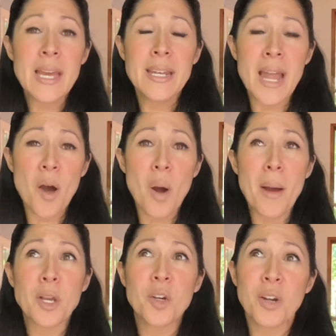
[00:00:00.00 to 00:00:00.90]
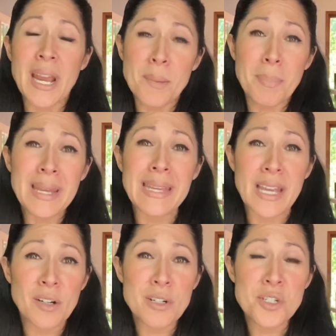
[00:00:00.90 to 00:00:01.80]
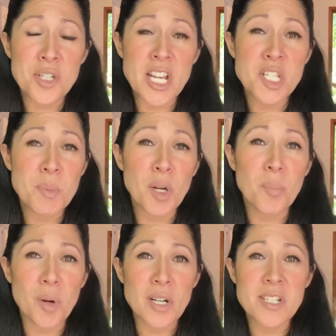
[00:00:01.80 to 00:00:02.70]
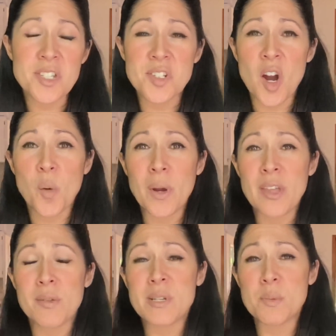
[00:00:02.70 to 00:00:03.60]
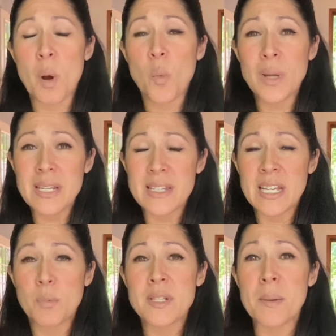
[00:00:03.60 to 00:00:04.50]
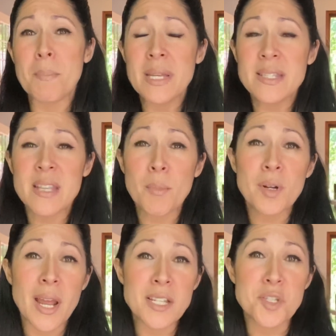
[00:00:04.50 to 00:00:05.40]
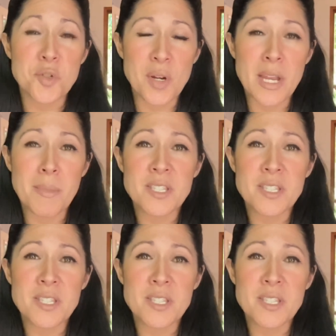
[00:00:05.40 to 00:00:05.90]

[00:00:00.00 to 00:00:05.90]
Now, a great beginner Shakespeare book to start with is what we did, was A Midsummer Night's Dream.